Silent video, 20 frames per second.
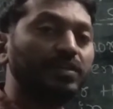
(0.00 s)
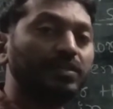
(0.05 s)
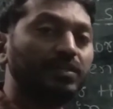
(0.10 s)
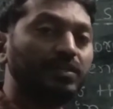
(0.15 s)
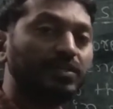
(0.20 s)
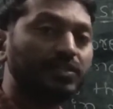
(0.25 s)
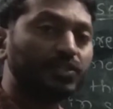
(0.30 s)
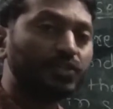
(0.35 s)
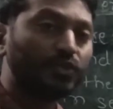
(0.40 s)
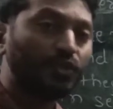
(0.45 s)

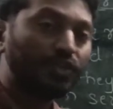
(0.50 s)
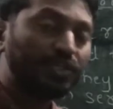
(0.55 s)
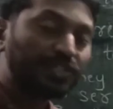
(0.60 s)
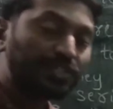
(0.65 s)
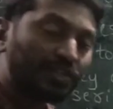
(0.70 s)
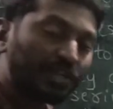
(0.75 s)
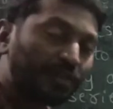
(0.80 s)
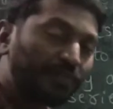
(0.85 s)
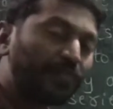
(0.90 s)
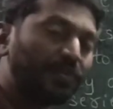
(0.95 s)
So instead
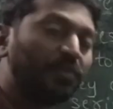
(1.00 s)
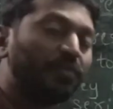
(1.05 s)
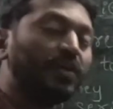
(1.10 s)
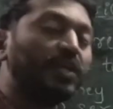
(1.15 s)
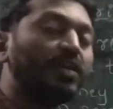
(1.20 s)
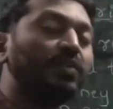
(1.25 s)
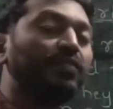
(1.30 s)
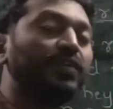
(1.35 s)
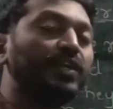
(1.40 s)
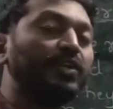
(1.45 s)
of V1
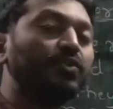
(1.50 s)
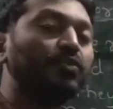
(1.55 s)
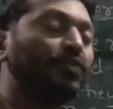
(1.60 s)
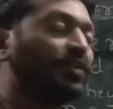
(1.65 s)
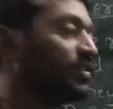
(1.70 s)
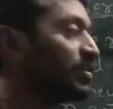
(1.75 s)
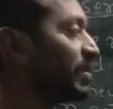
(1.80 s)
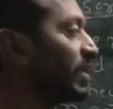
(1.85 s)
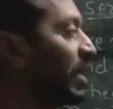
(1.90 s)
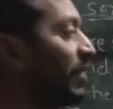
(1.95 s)
V2
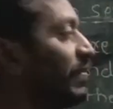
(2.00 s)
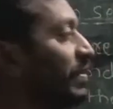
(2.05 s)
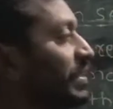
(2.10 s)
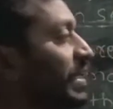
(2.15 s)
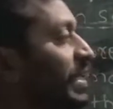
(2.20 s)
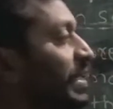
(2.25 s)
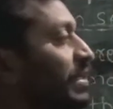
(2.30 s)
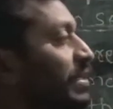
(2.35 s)
V3 I will take